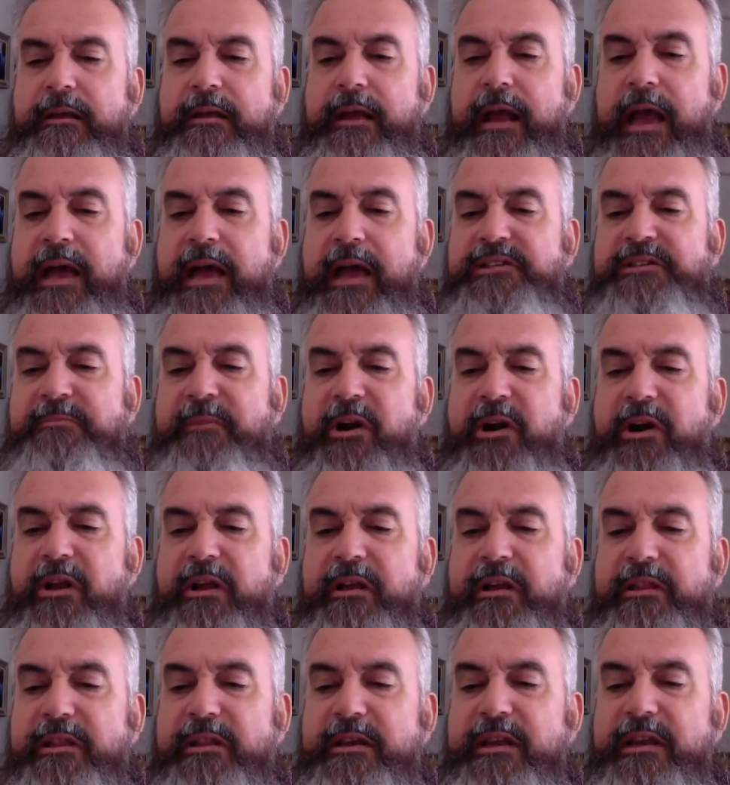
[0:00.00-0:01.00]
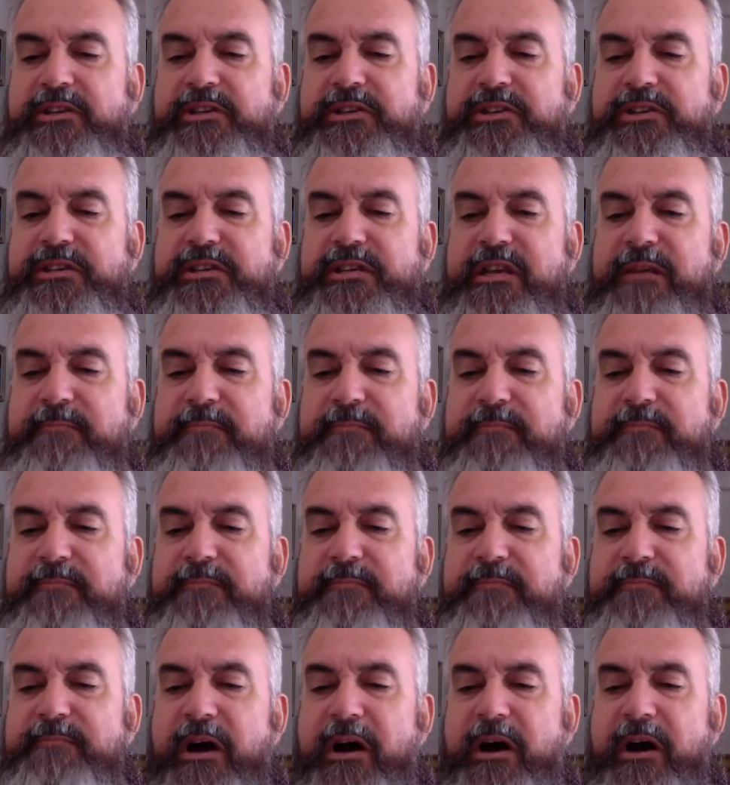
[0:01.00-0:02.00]
Yes, Marlo, the ditch is deep
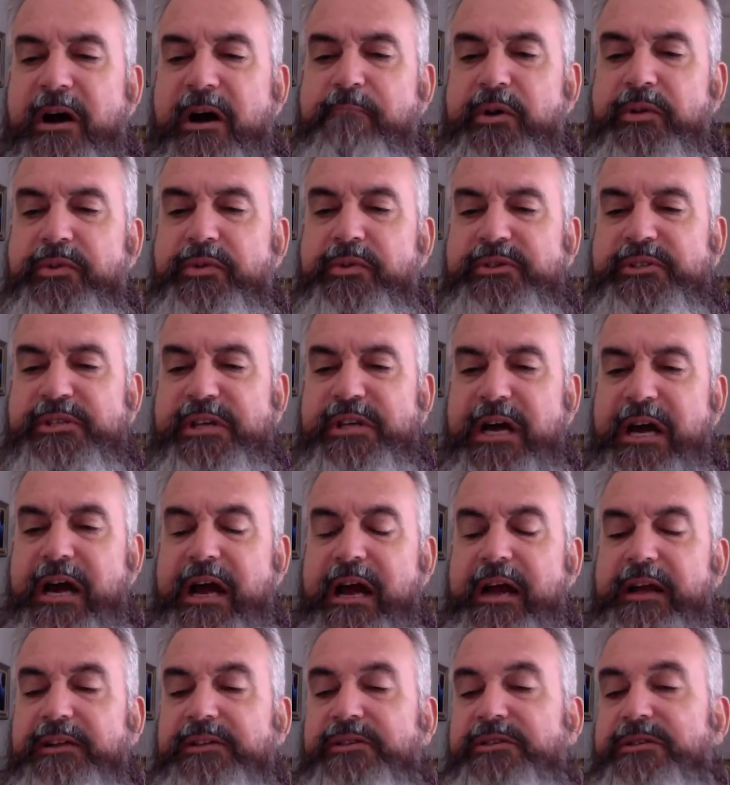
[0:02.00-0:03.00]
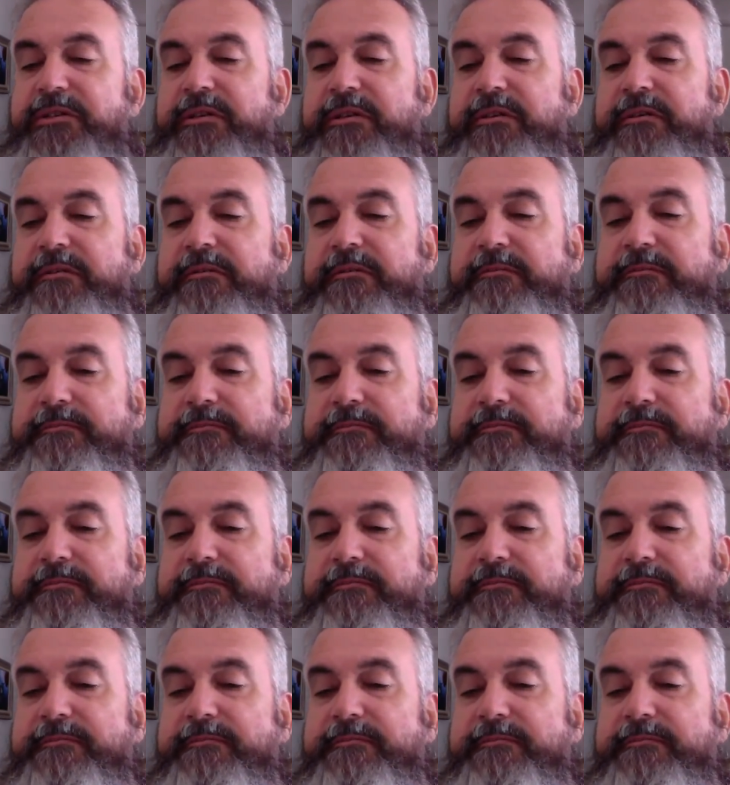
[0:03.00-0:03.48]
on both sides.